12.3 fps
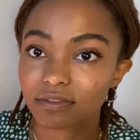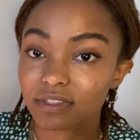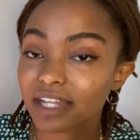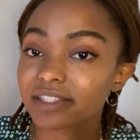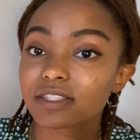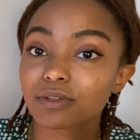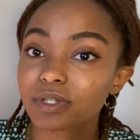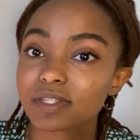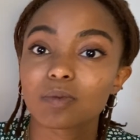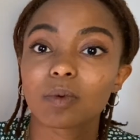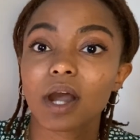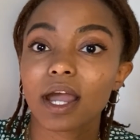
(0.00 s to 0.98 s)
That's the
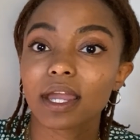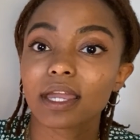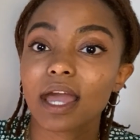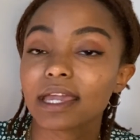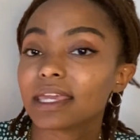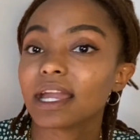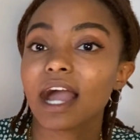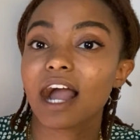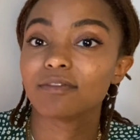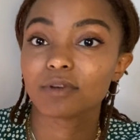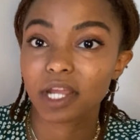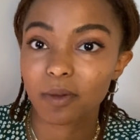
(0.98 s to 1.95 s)
reason why I can't have
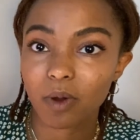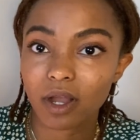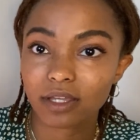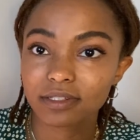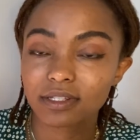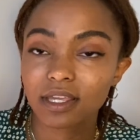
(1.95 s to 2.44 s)
what I want.